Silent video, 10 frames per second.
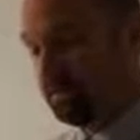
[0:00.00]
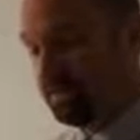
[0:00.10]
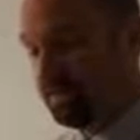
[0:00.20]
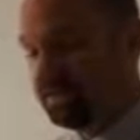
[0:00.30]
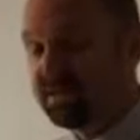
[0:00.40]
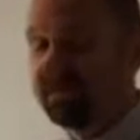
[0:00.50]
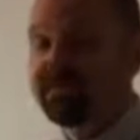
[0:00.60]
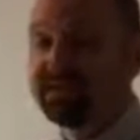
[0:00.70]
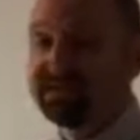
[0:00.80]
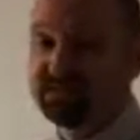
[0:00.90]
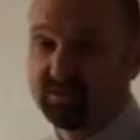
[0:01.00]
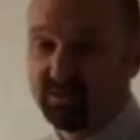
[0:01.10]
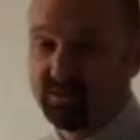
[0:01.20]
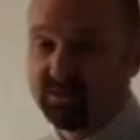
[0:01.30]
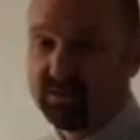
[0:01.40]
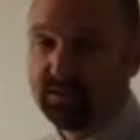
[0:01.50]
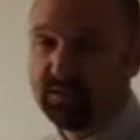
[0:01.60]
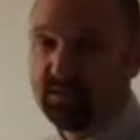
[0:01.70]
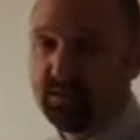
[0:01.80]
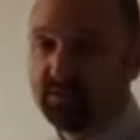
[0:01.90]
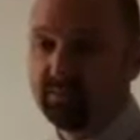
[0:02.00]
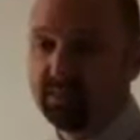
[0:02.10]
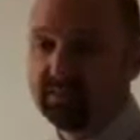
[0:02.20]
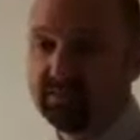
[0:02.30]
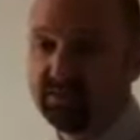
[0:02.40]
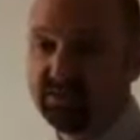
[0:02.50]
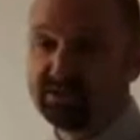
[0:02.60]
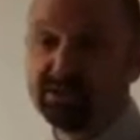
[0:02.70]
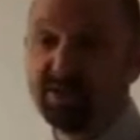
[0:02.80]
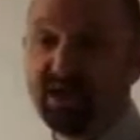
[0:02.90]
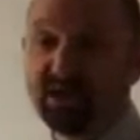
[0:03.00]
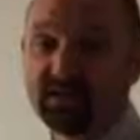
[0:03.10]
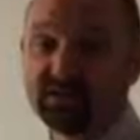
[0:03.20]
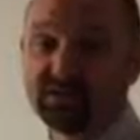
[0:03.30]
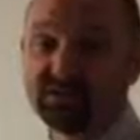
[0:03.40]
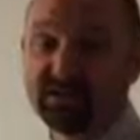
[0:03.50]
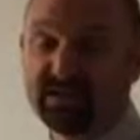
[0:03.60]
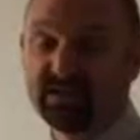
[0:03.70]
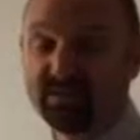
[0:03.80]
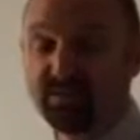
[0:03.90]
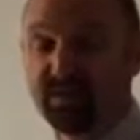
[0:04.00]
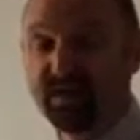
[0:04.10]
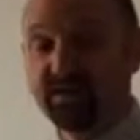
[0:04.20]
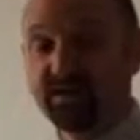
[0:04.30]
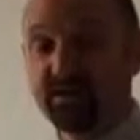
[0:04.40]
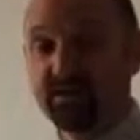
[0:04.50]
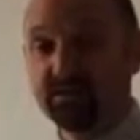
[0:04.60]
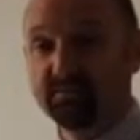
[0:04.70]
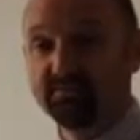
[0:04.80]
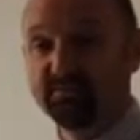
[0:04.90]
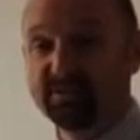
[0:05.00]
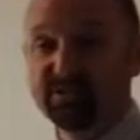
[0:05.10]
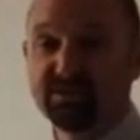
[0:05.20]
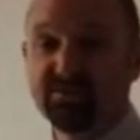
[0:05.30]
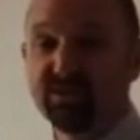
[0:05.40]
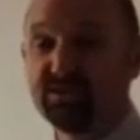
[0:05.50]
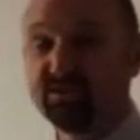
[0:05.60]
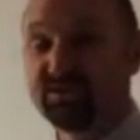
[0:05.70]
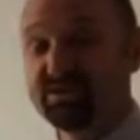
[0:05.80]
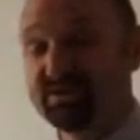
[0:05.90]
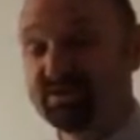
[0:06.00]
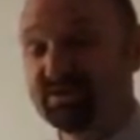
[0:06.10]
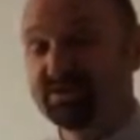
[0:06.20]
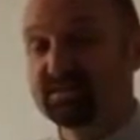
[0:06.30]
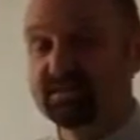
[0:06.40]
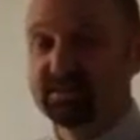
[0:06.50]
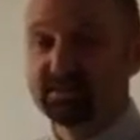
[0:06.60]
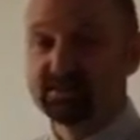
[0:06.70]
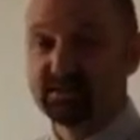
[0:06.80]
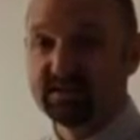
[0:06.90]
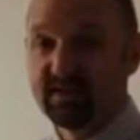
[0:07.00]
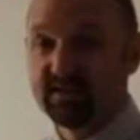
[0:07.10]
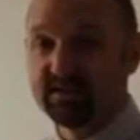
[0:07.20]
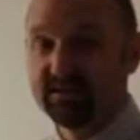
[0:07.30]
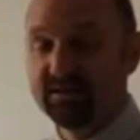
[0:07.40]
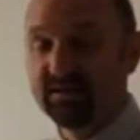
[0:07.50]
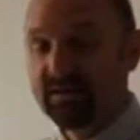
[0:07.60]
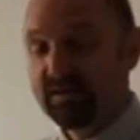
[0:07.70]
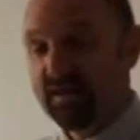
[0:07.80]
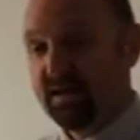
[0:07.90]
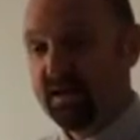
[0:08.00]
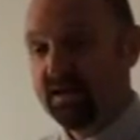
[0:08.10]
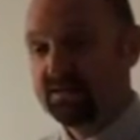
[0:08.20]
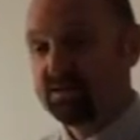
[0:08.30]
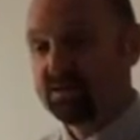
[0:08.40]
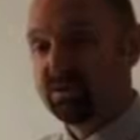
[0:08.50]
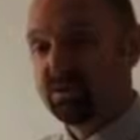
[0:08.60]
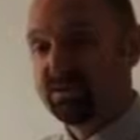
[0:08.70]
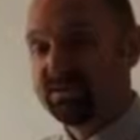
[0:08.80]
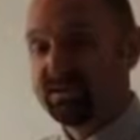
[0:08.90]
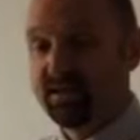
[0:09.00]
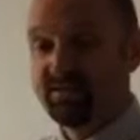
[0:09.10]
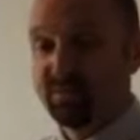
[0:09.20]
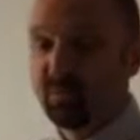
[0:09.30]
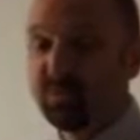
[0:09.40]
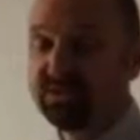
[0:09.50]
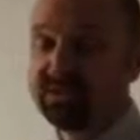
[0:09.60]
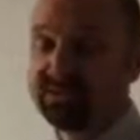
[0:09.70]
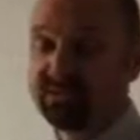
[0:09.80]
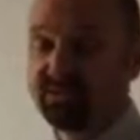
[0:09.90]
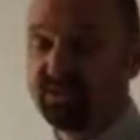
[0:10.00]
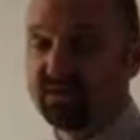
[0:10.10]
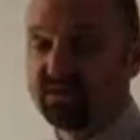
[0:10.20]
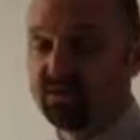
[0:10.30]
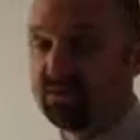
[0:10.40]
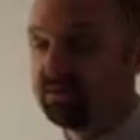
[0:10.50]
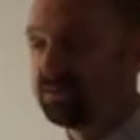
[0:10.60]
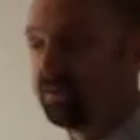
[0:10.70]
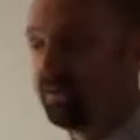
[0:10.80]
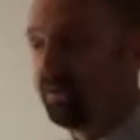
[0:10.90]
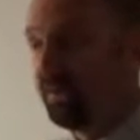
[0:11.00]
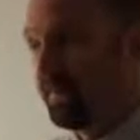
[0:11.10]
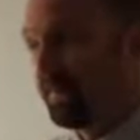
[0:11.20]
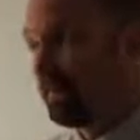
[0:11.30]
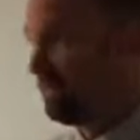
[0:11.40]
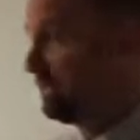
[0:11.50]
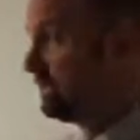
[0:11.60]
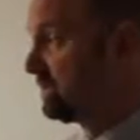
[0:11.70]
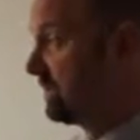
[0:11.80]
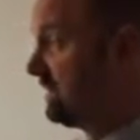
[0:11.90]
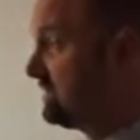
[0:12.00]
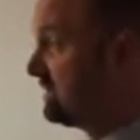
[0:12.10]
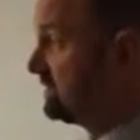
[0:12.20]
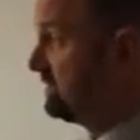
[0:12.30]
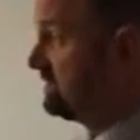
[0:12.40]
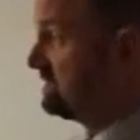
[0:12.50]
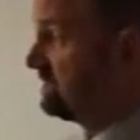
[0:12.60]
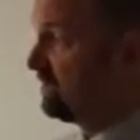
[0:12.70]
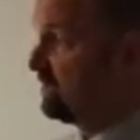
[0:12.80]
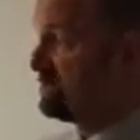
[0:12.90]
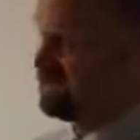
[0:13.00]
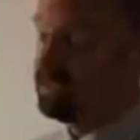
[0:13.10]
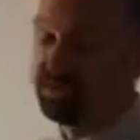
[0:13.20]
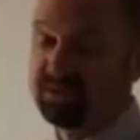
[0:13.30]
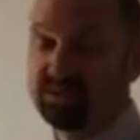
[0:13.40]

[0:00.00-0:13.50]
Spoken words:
that we stay flexible. A traditional high school science room has Bunsen burners and sinks and things like that in it. And so they said that really is inflexible. So if you look around our space here, our sinks are